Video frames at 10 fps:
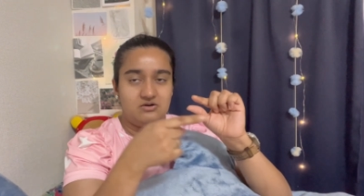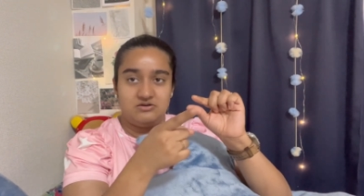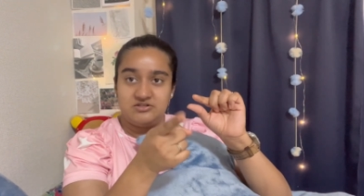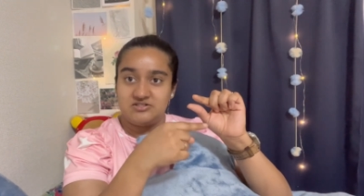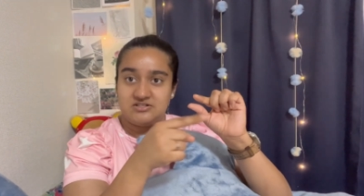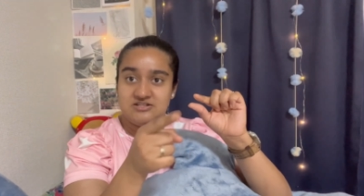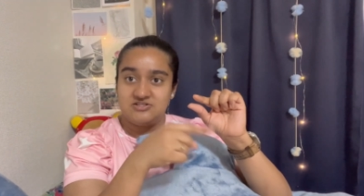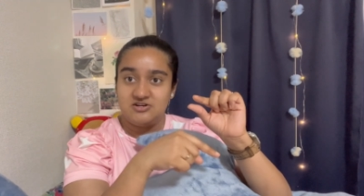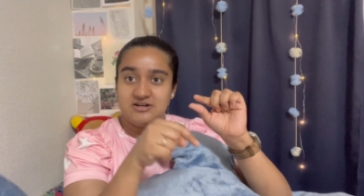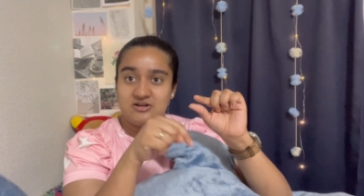just
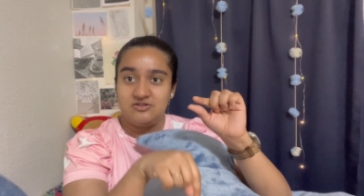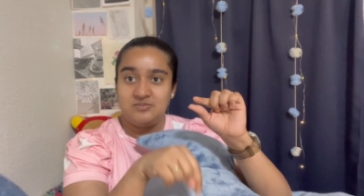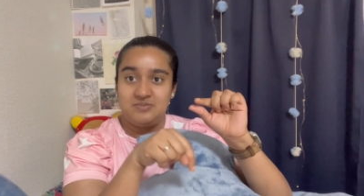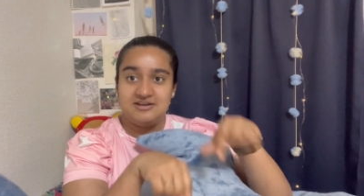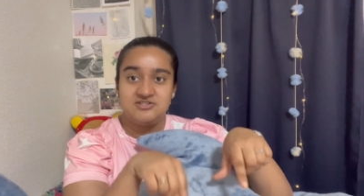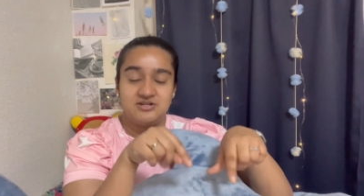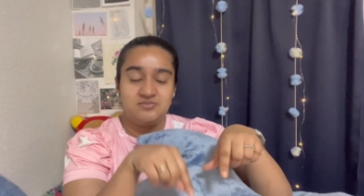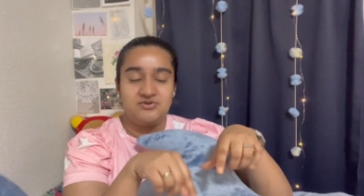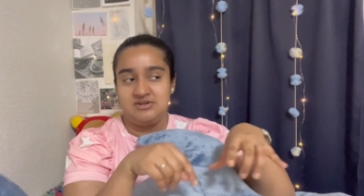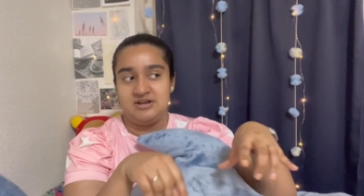inserting on the page
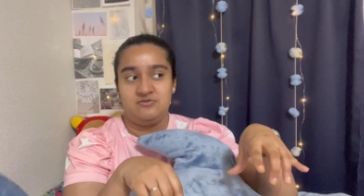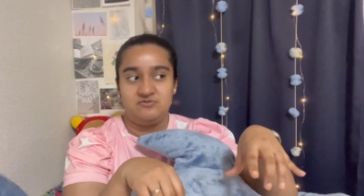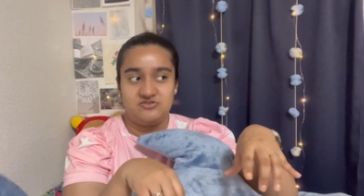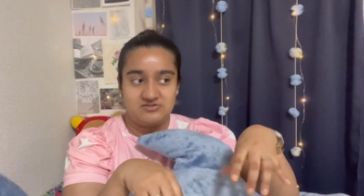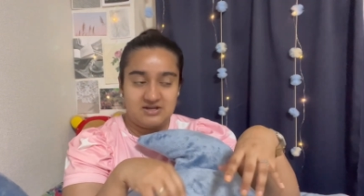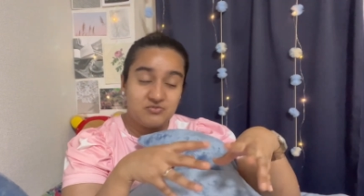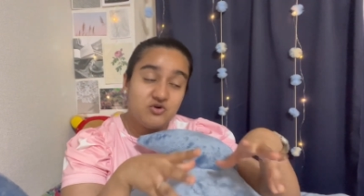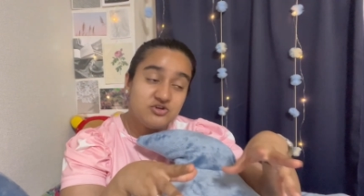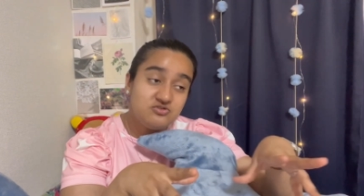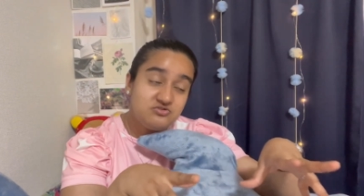number that I was I'm
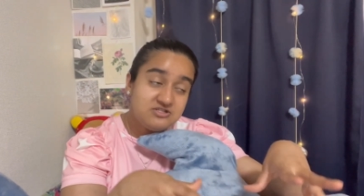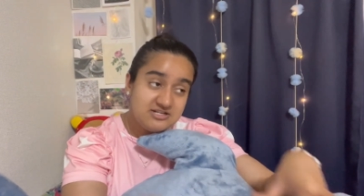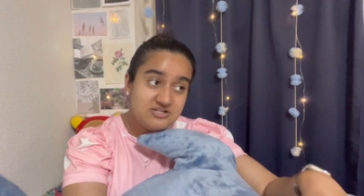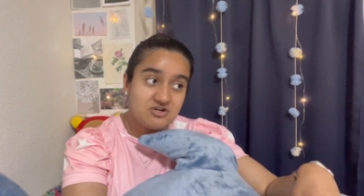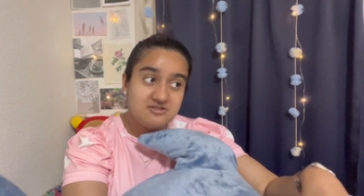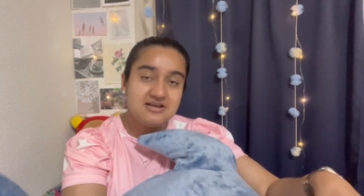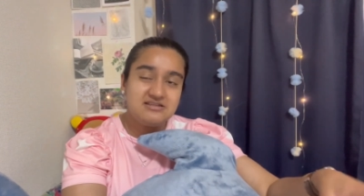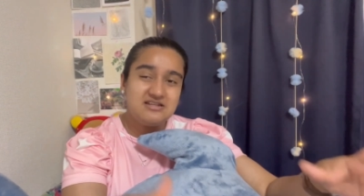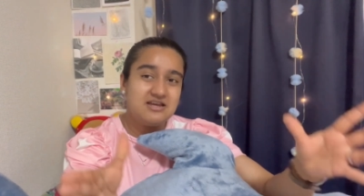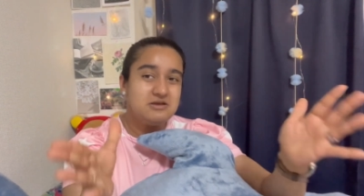going to teach on that
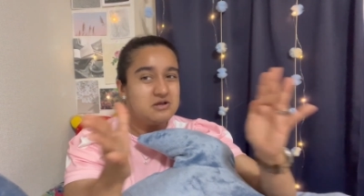day.